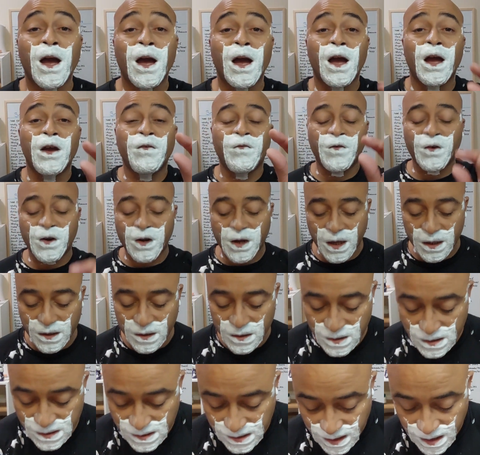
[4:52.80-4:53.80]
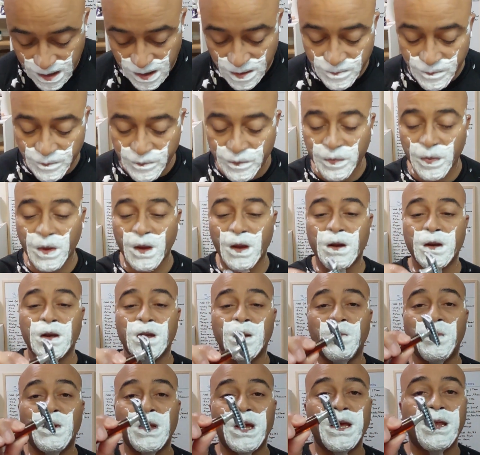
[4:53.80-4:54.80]
I forgot to say,
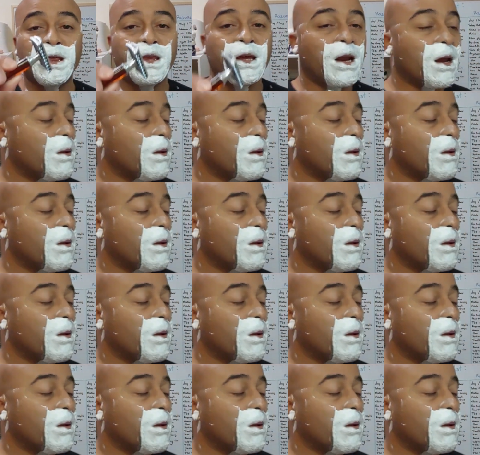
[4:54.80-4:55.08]
the blade that